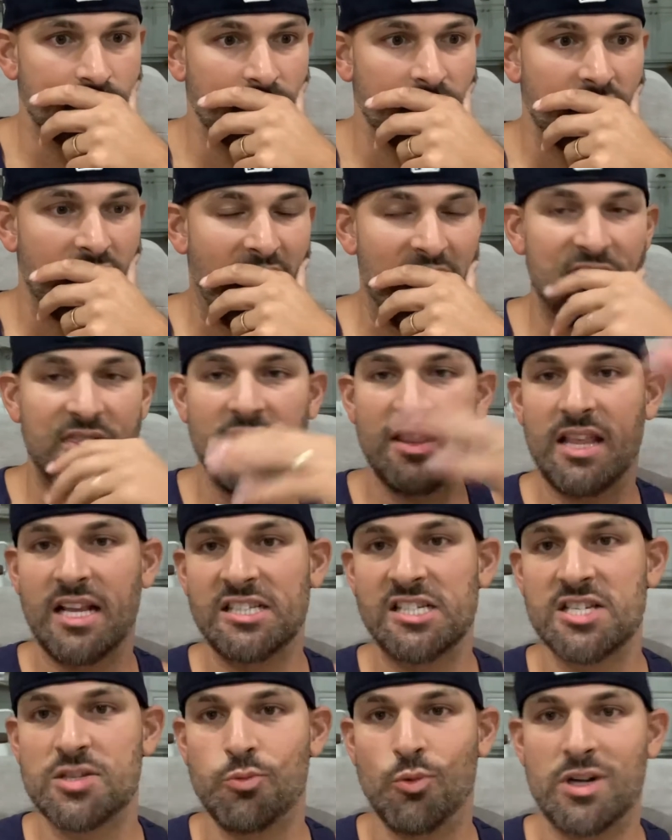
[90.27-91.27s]
I think they
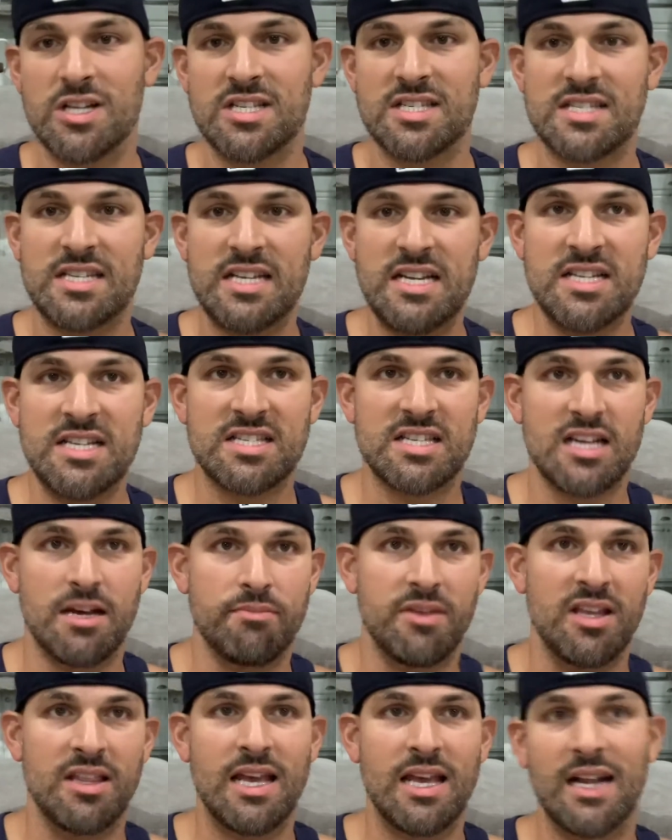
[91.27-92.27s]
just want to see
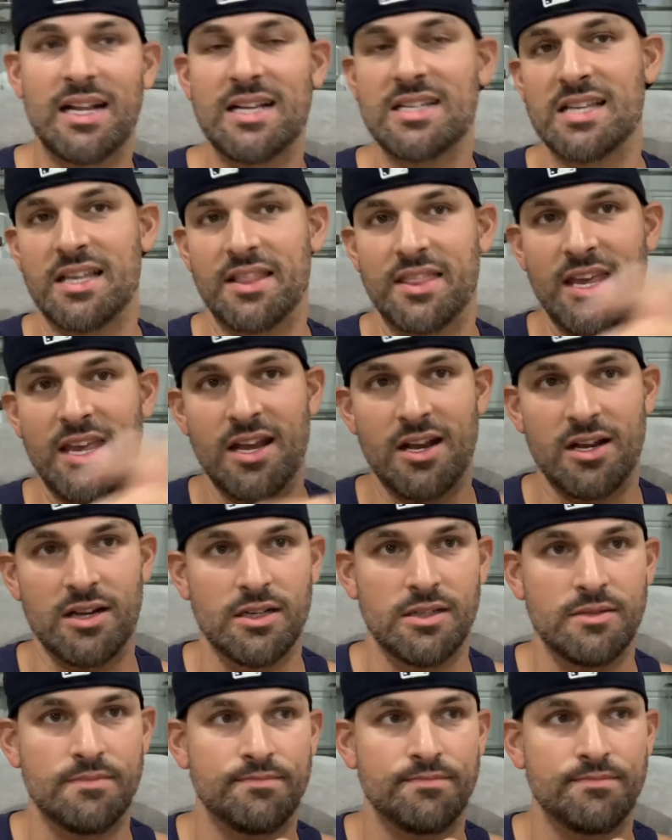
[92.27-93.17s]
something that isn't there.